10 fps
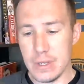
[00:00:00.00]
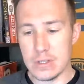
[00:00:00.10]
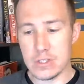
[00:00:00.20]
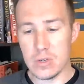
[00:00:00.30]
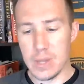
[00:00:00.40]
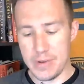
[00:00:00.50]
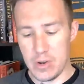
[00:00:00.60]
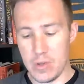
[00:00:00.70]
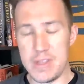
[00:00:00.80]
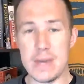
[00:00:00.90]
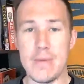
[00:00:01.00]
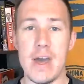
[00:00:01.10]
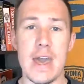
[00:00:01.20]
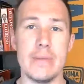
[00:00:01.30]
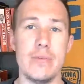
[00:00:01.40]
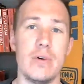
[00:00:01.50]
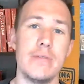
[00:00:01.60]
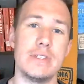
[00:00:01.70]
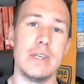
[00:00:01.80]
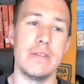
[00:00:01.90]
So let me know what you think about Hannibal.
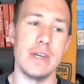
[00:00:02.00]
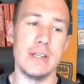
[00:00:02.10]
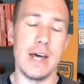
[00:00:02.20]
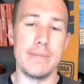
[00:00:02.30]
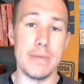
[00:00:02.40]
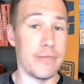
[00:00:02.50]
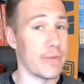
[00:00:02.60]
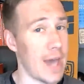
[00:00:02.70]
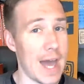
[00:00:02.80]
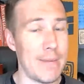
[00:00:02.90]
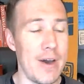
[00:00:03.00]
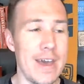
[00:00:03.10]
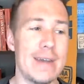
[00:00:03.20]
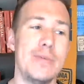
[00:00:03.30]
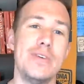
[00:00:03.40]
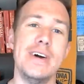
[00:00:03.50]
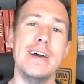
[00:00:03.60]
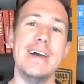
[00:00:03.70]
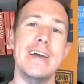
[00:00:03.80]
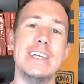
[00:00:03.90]
Obviously, I think a lot of people forgot about Hannibal.
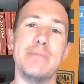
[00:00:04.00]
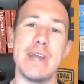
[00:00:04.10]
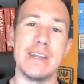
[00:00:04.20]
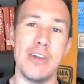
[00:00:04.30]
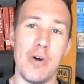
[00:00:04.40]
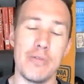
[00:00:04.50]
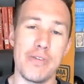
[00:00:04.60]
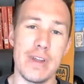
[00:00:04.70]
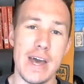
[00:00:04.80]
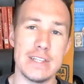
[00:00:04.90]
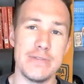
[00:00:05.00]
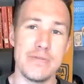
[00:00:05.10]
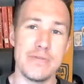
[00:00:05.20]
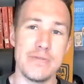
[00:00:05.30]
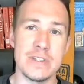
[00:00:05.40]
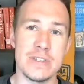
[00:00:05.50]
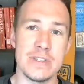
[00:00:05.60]
He's been on loan for the last few years.